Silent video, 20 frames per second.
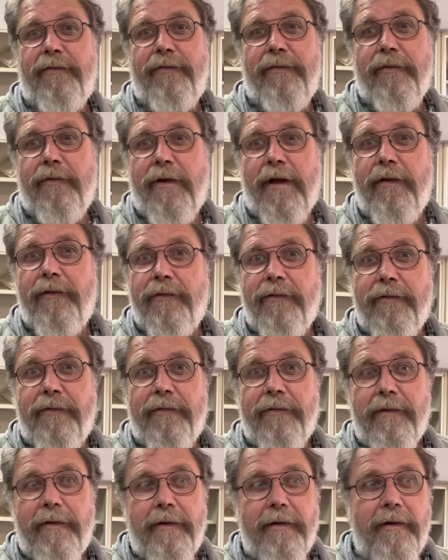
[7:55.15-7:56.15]
few cousins.
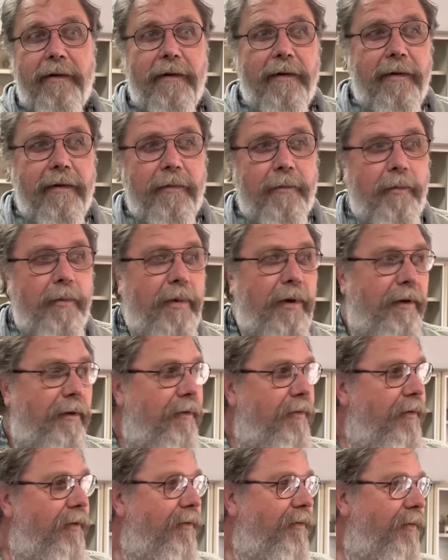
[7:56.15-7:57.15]
But
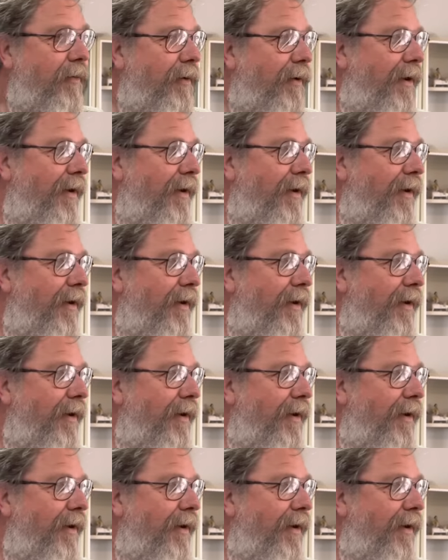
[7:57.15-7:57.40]
this one,